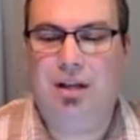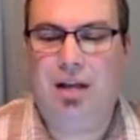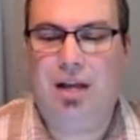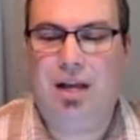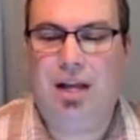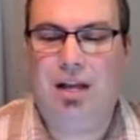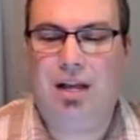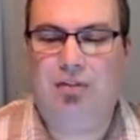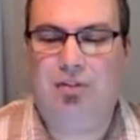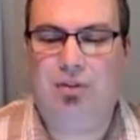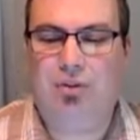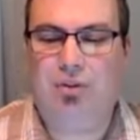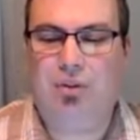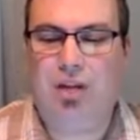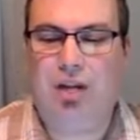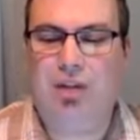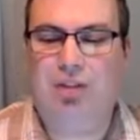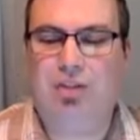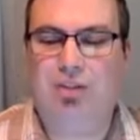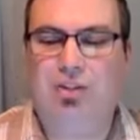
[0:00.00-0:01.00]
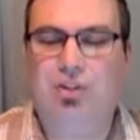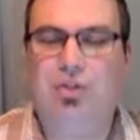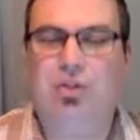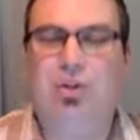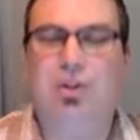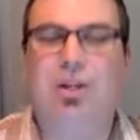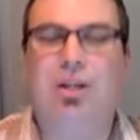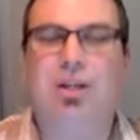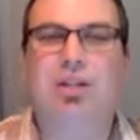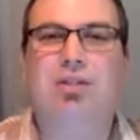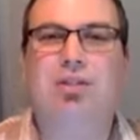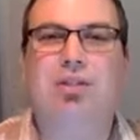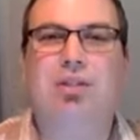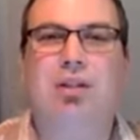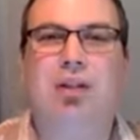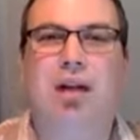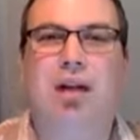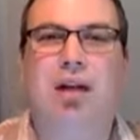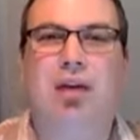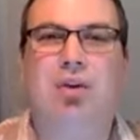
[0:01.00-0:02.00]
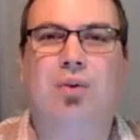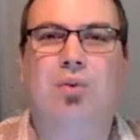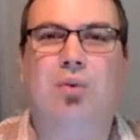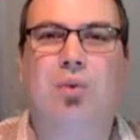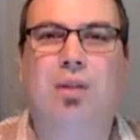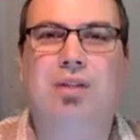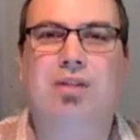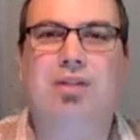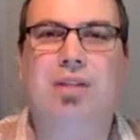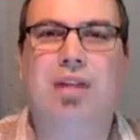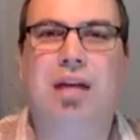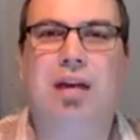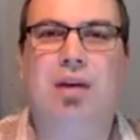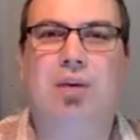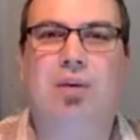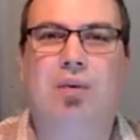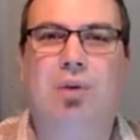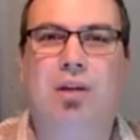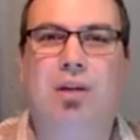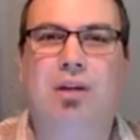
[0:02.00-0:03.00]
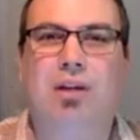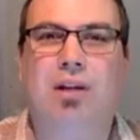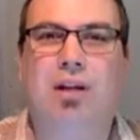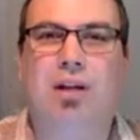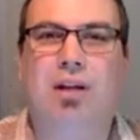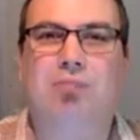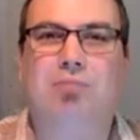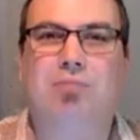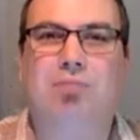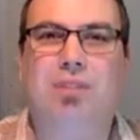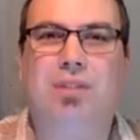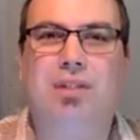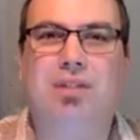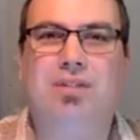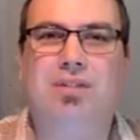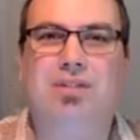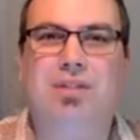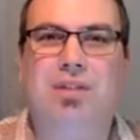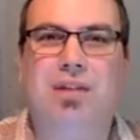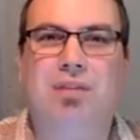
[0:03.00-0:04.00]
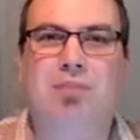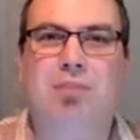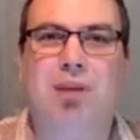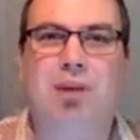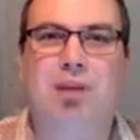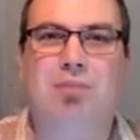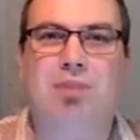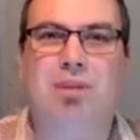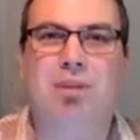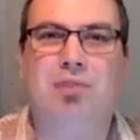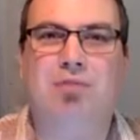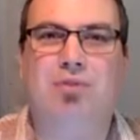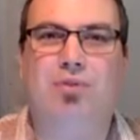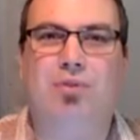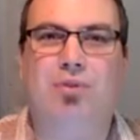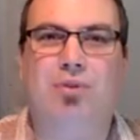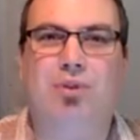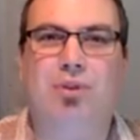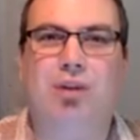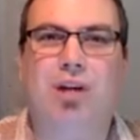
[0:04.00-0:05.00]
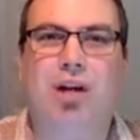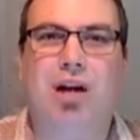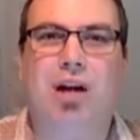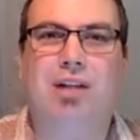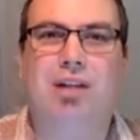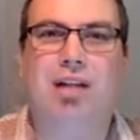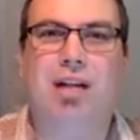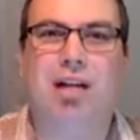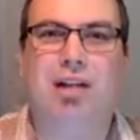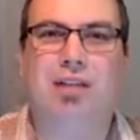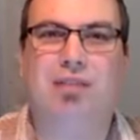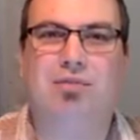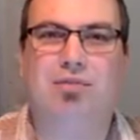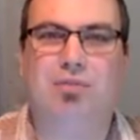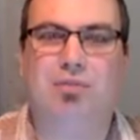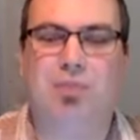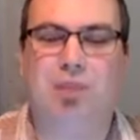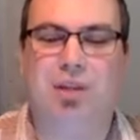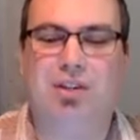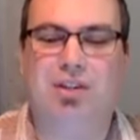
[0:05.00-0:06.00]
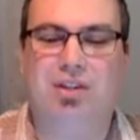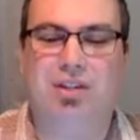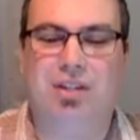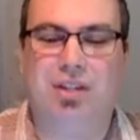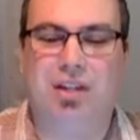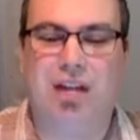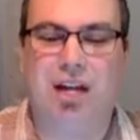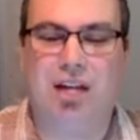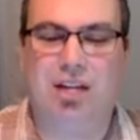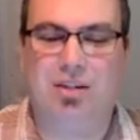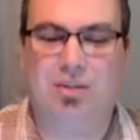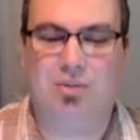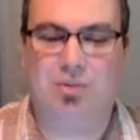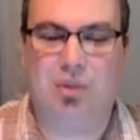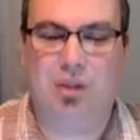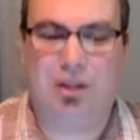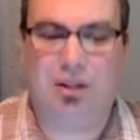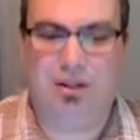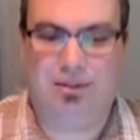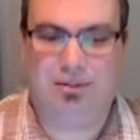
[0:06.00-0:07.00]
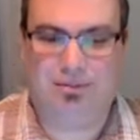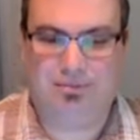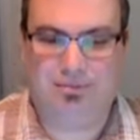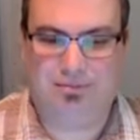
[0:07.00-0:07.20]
And if you would like to join us on Wednesday at 1 o'clock, please email me for contact information as well.